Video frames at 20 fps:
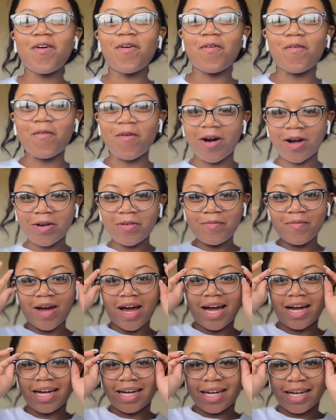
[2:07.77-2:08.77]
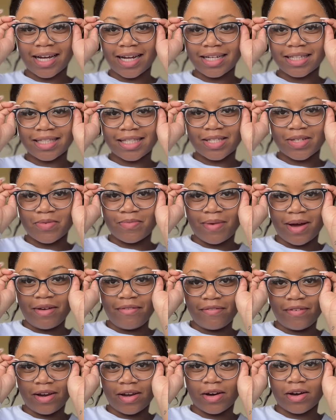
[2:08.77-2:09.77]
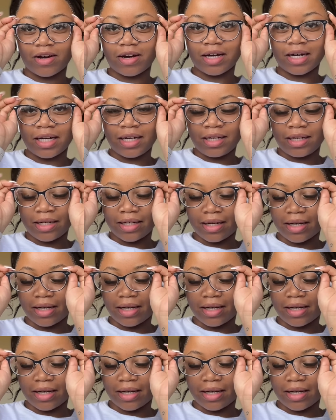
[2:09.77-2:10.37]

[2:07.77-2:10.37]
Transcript: Welcome back to my vlog.